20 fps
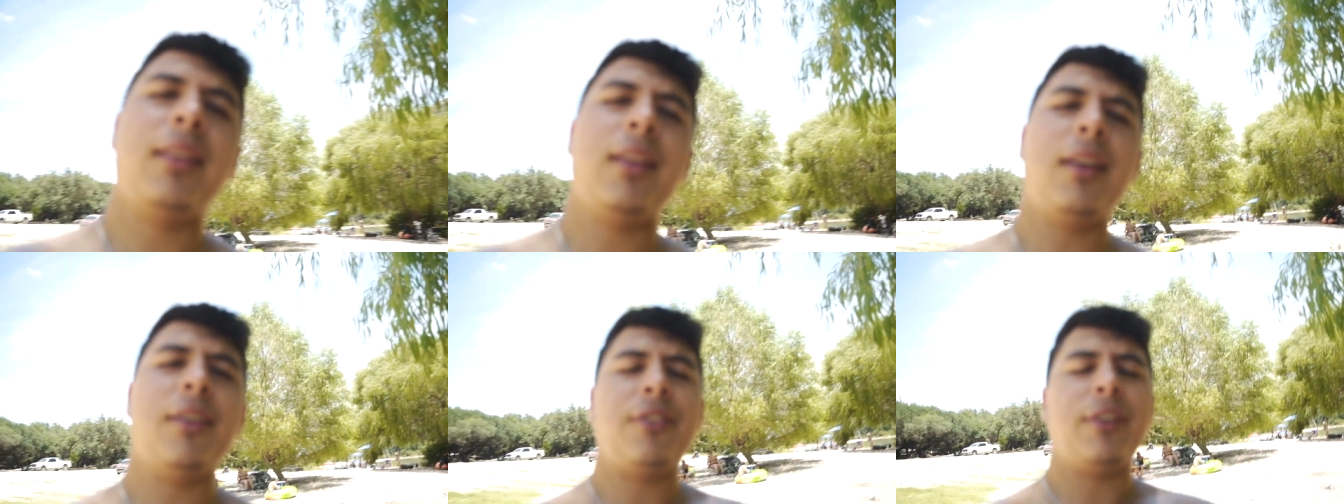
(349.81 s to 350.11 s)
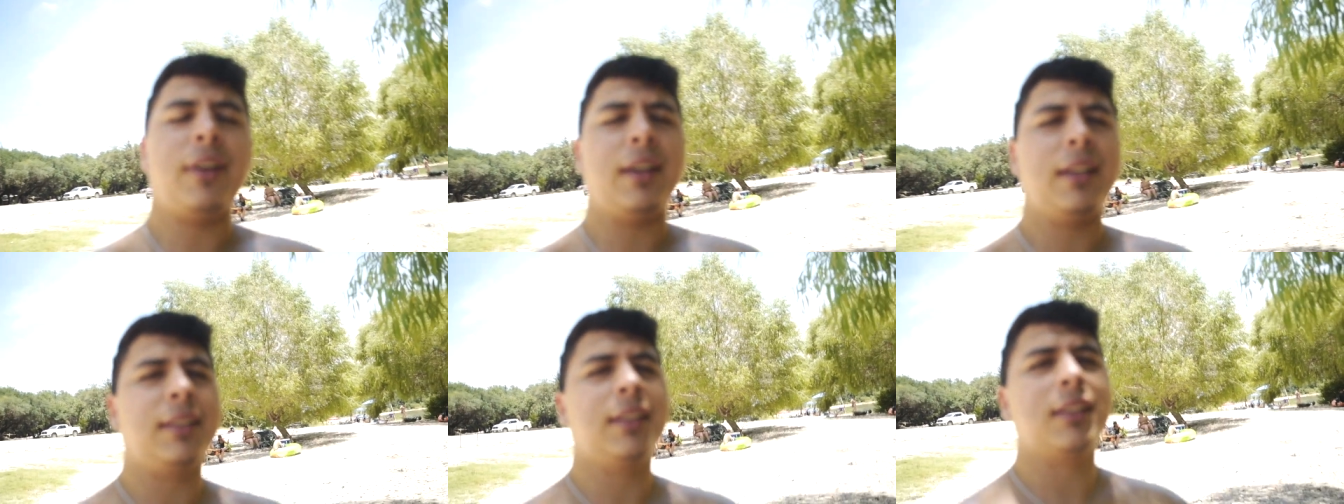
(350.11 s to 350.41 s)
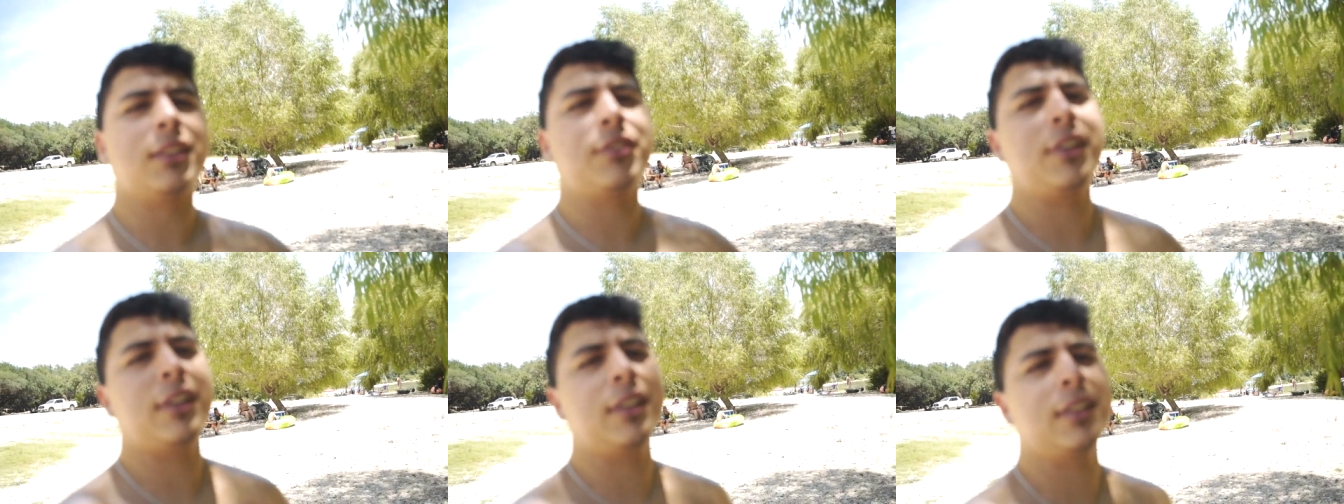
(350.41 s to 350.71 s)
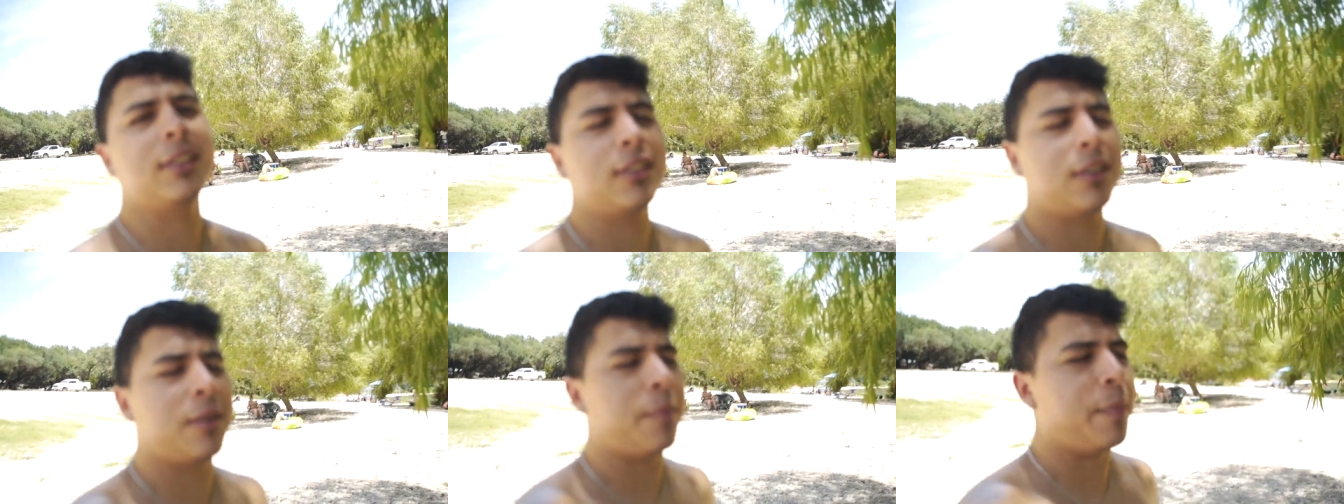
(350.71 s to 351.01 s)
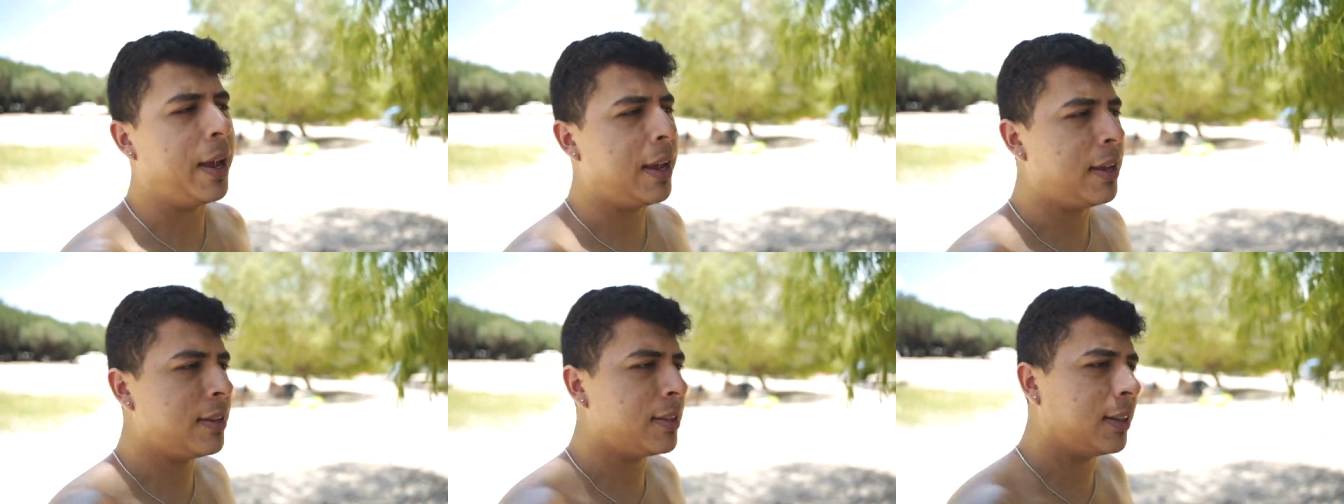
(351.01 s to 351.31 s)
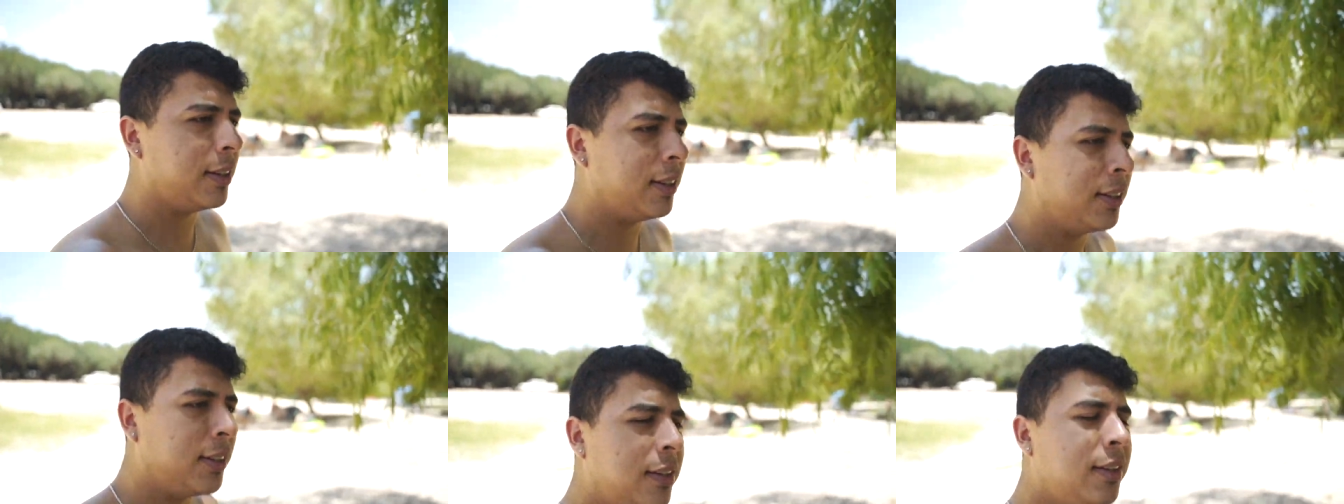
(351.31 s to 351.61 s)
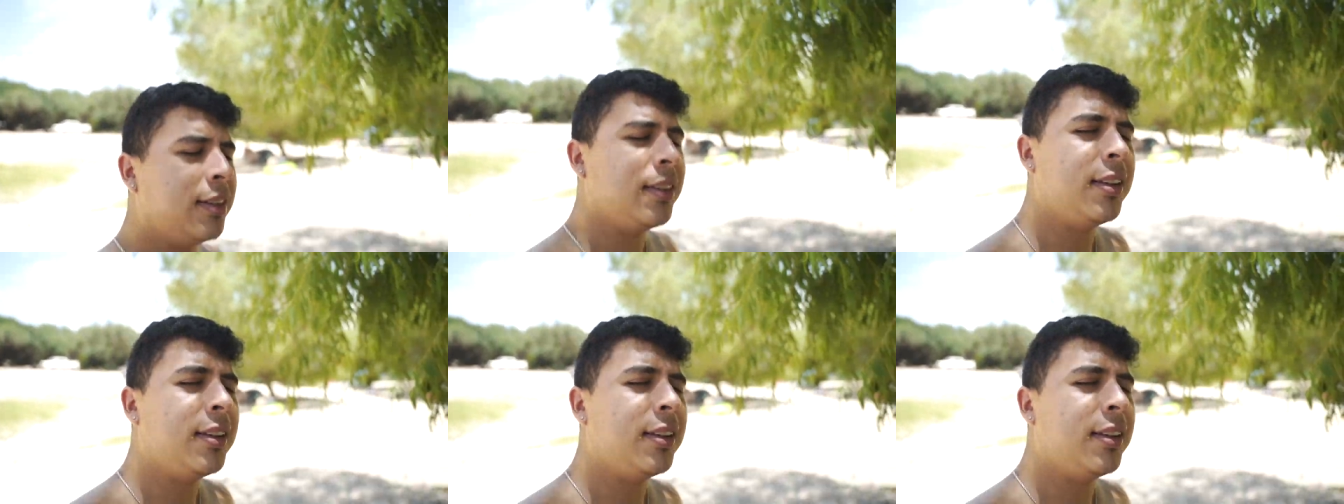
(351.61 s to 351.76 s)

Love fajitas. Fajitas are amazing.